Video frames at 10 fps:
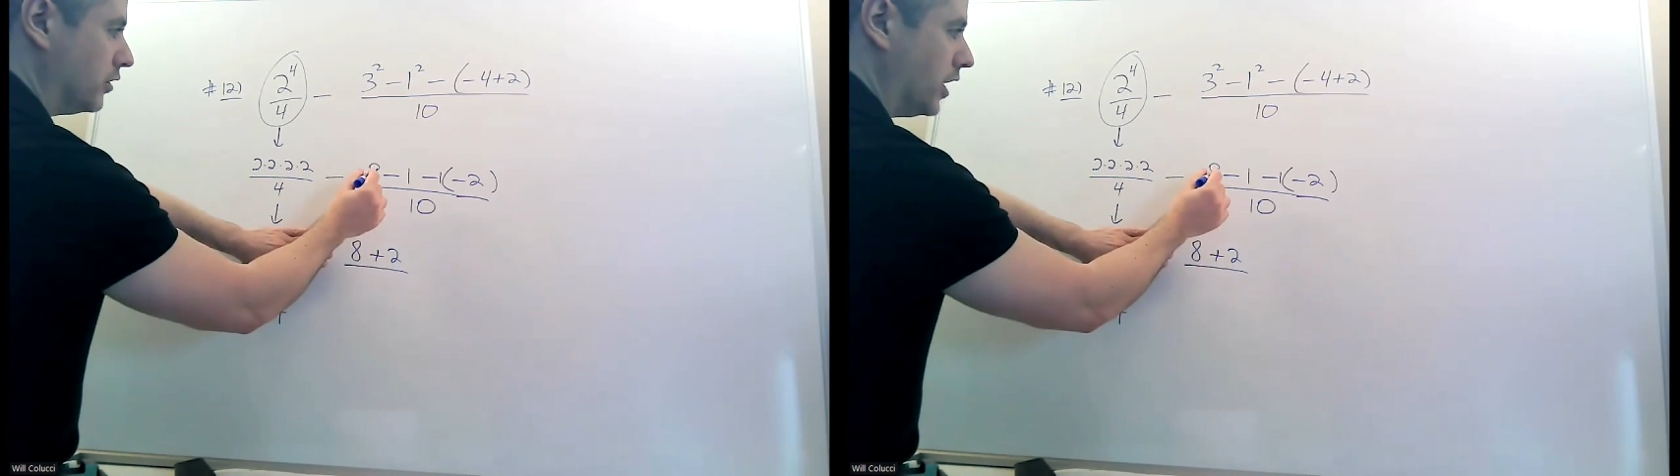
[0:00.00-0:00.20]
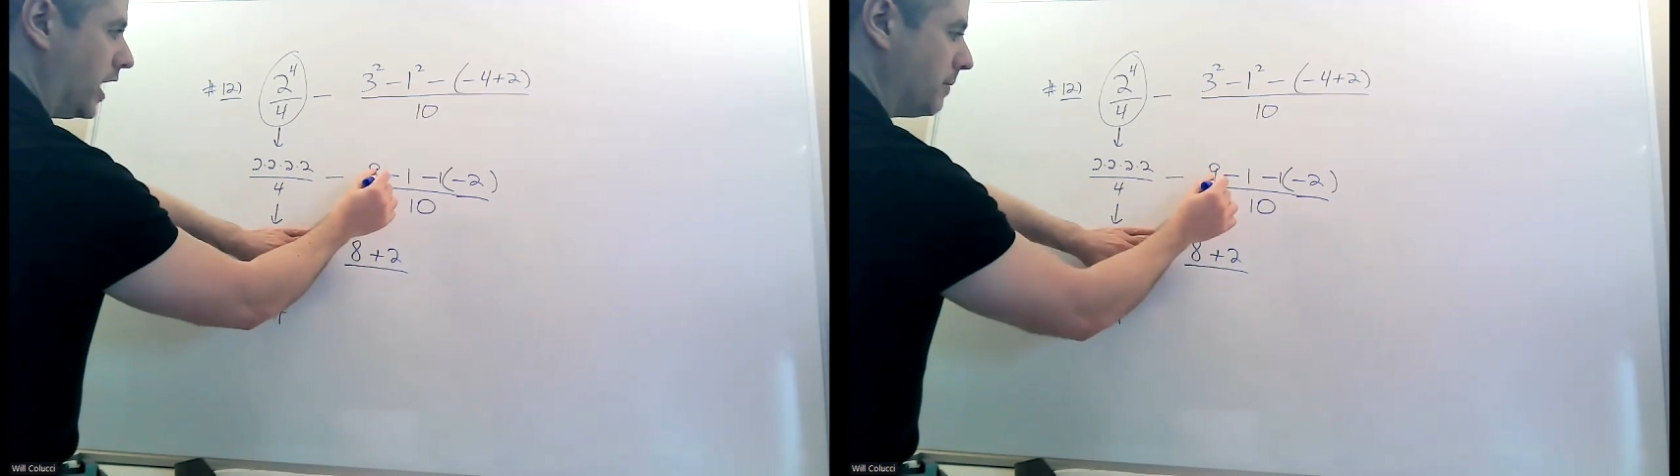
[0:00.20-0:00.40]

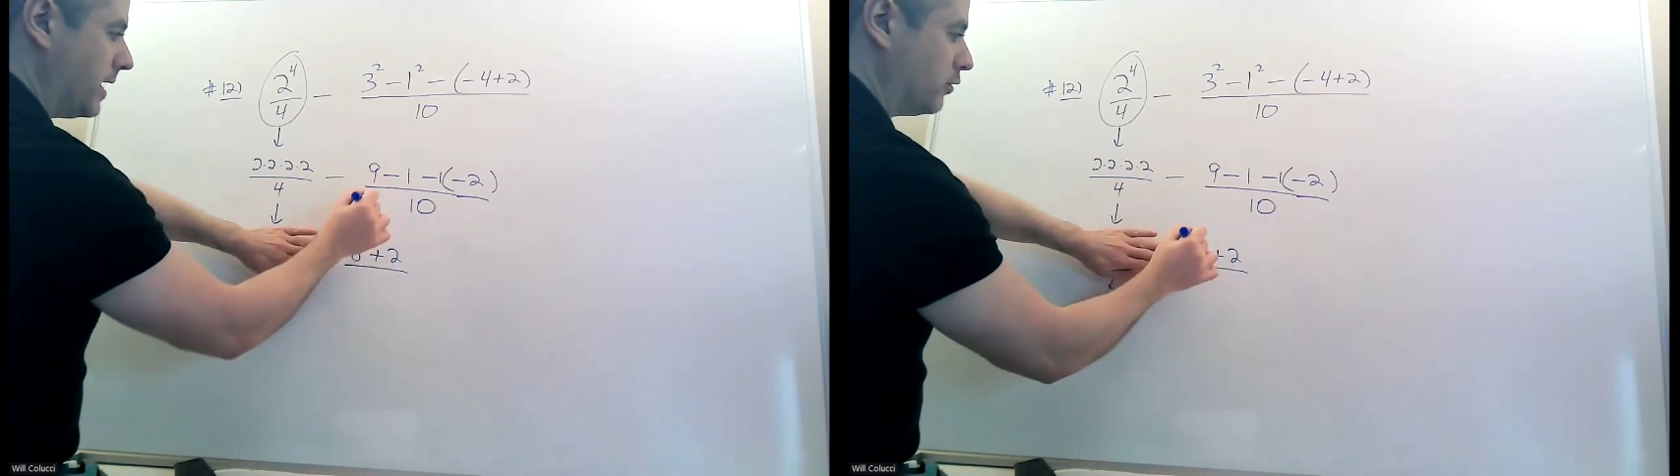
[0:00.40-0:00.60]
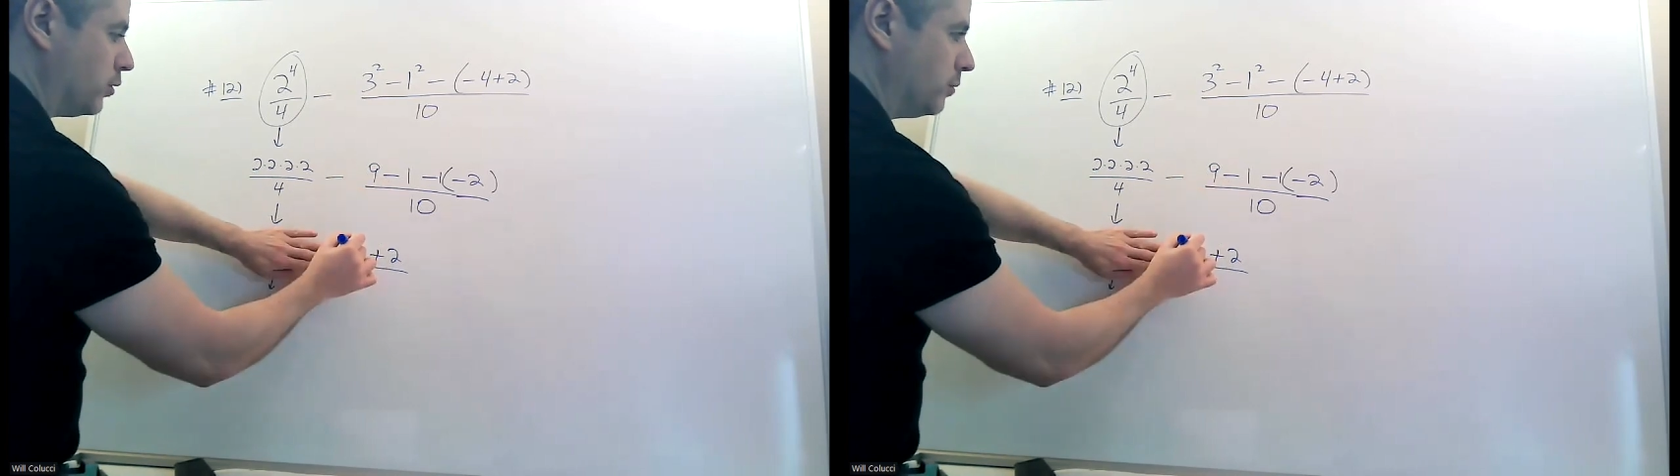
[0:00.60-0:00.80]
So
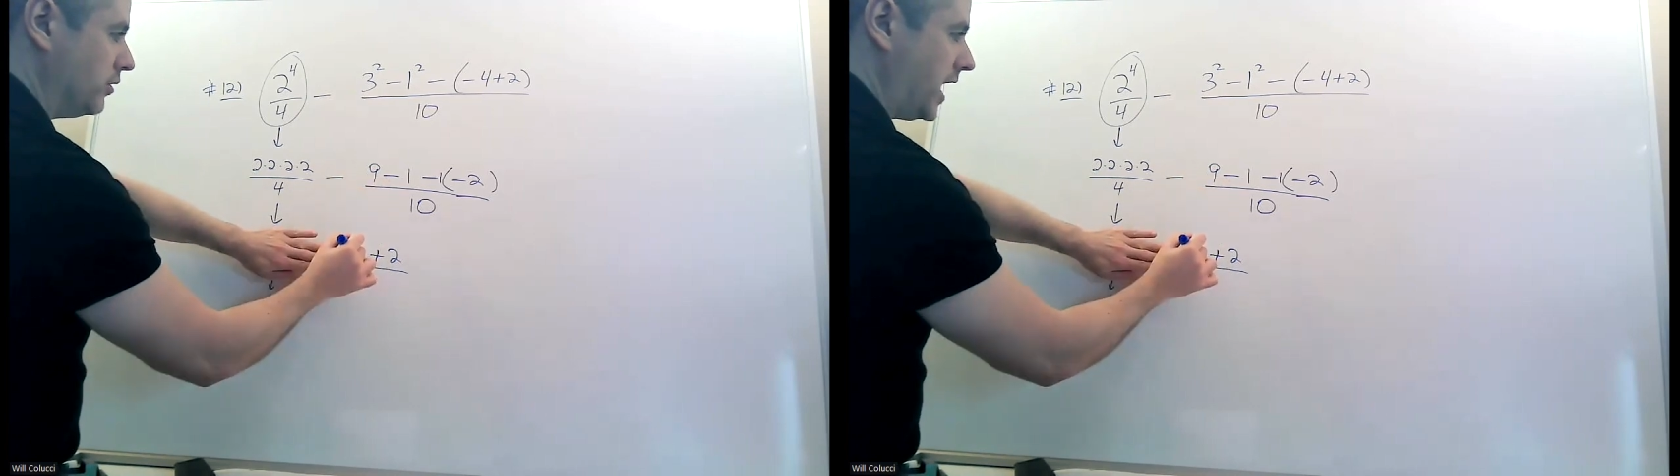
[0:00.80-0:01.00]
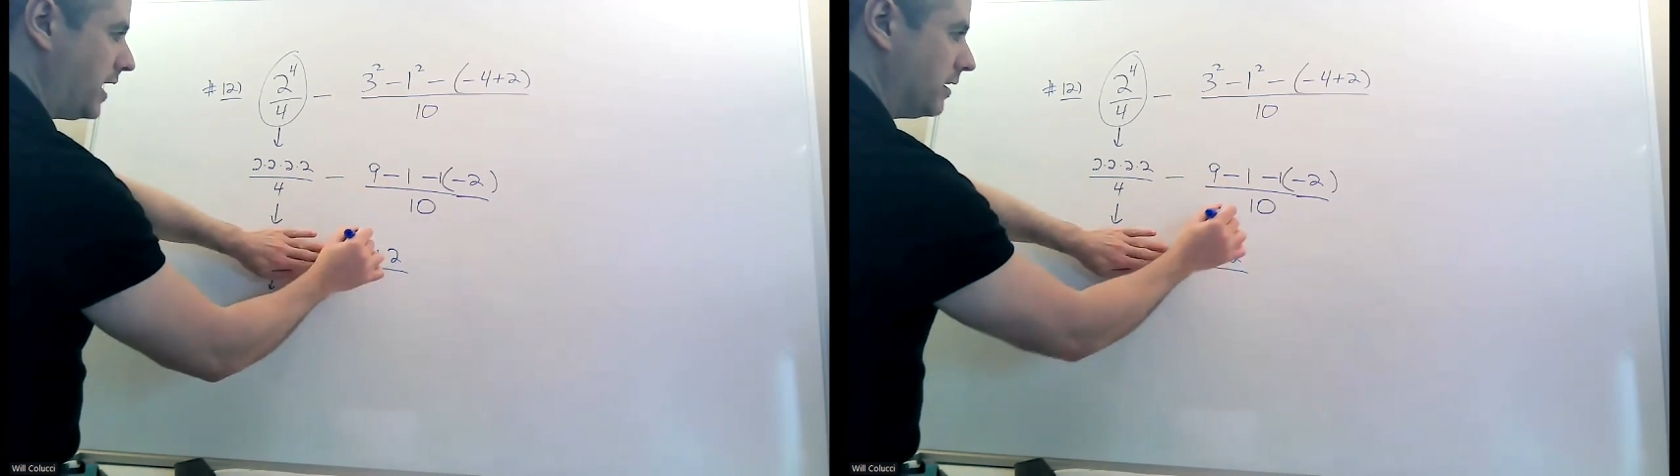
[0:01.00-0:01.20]
9 minus
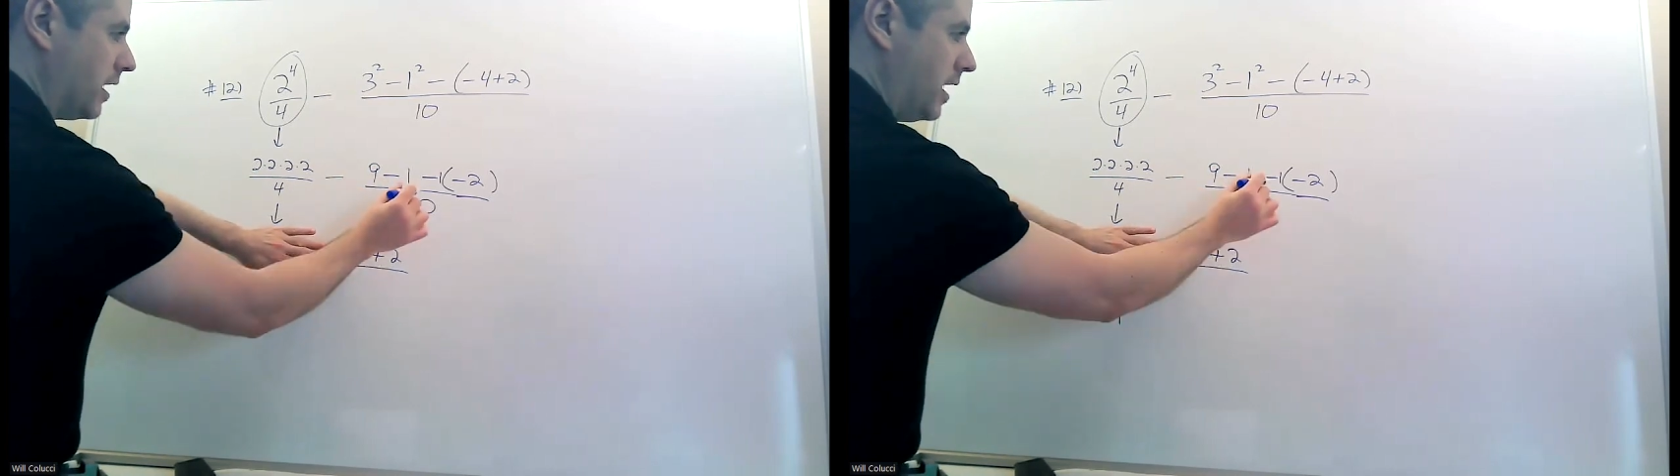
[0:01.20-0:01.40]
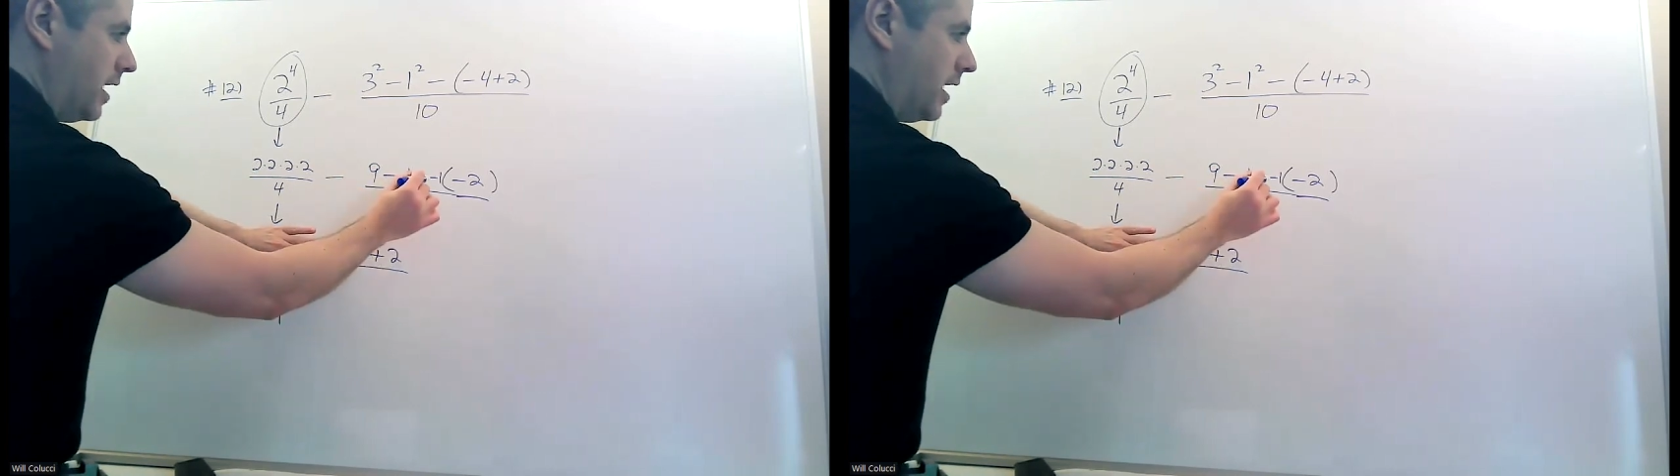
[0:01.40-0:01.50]
1 was 8.